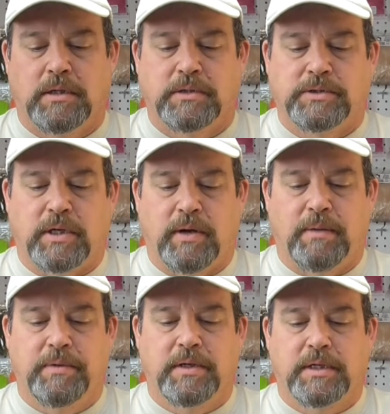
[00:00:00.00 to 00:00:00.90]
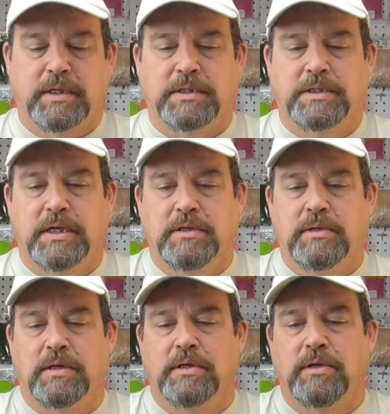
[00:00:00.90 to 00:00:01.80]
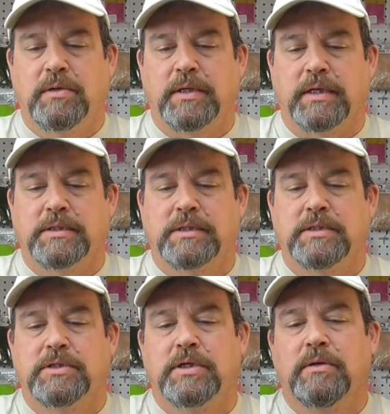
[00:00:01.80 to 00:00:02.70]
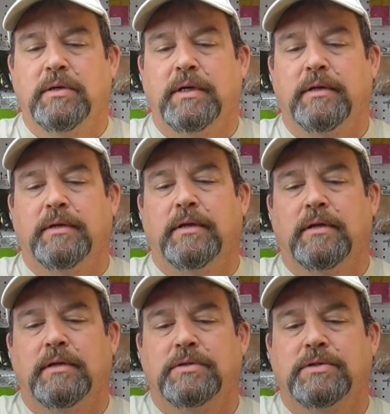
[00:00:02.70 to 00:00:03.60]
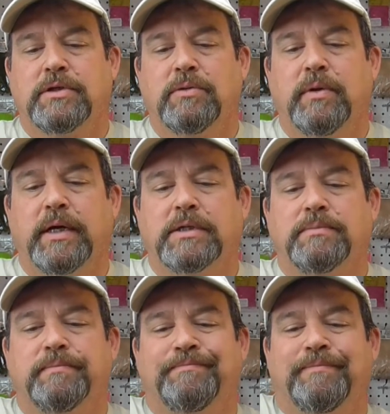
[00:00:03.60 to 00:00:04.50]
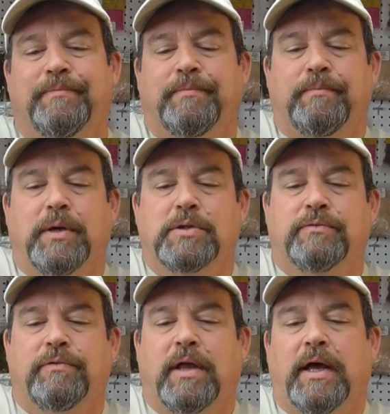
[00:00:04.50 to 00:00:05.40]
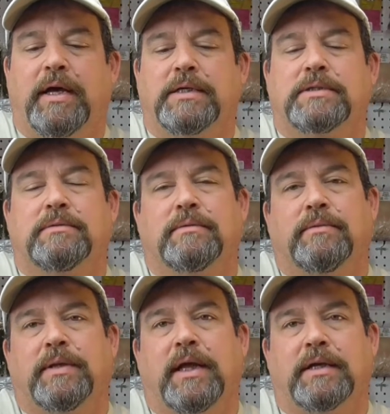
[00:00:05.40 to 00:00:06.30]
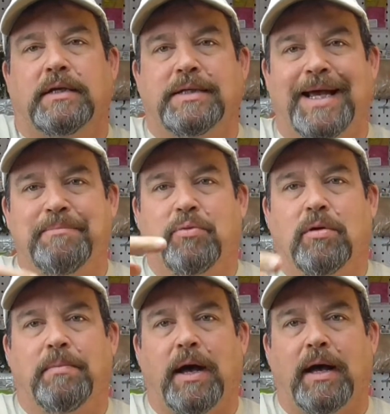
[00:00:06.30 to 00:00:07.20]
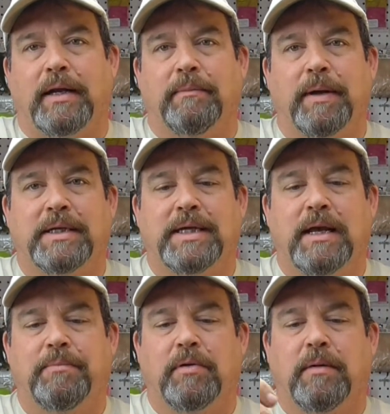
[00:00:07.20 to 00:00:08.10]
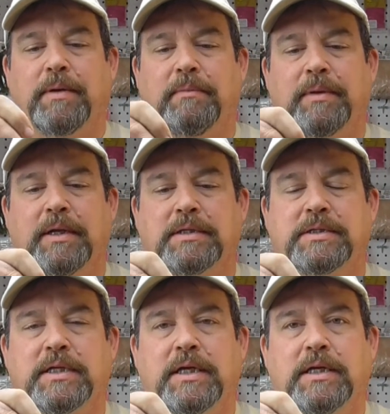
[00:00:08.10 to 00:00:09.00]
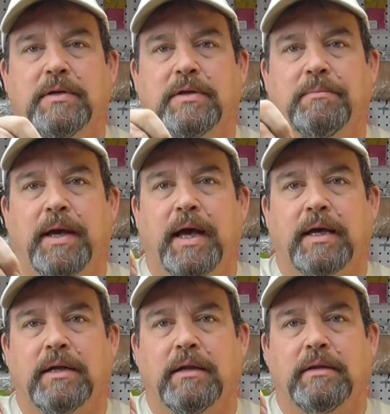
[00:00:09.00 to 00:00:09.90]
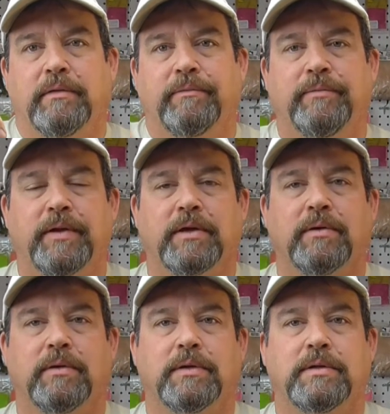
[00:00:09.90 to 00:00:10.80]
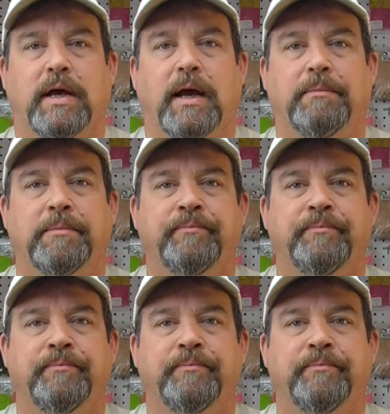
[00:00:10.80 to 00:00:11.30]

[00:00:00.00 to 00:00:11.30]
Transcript: So I'm going to continue to do this, and generally there's two ways. Most flies, we like to taper a body, and by taper I mean being skinnier at the back and a little thicker at the top.